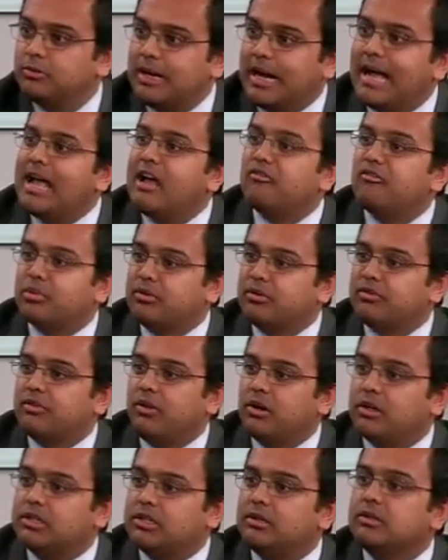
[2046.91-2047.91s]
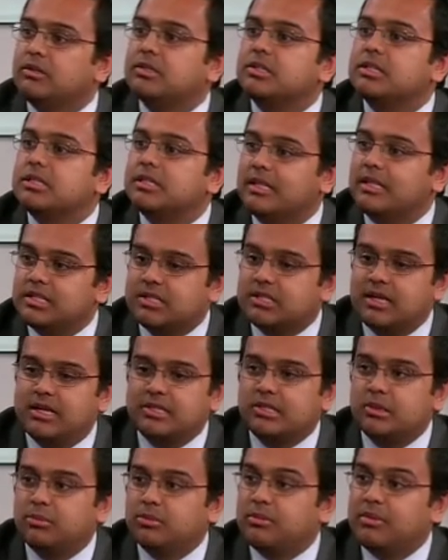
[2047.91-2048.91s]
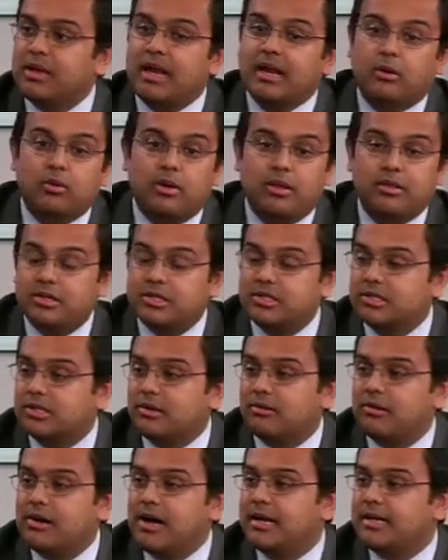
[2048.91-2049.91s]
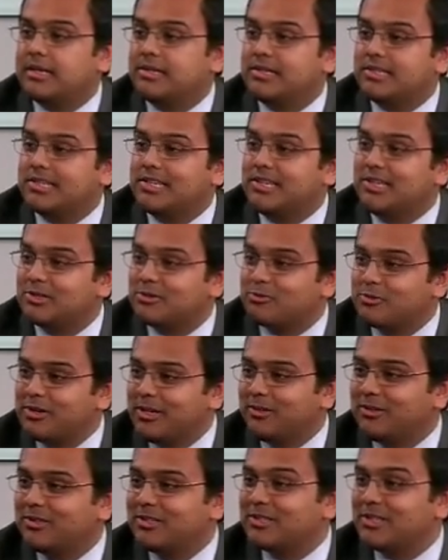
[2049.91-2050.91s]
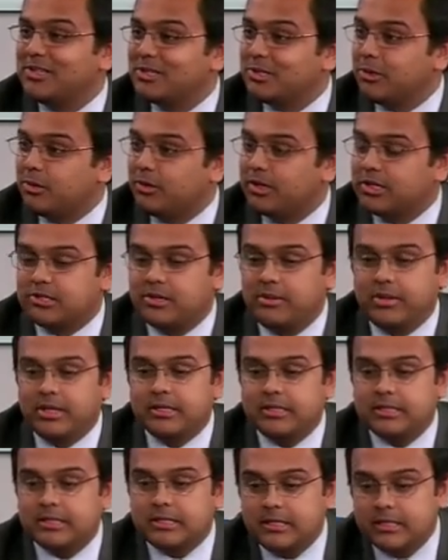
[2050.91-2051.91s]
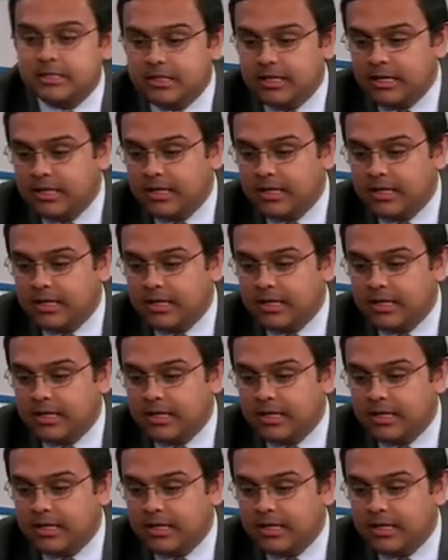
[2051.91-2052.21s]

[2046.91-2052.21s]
I have peripheral arterial disease. Let's say it's symptomatic, whether it's carotid disease, renal disease, lower extremity disease.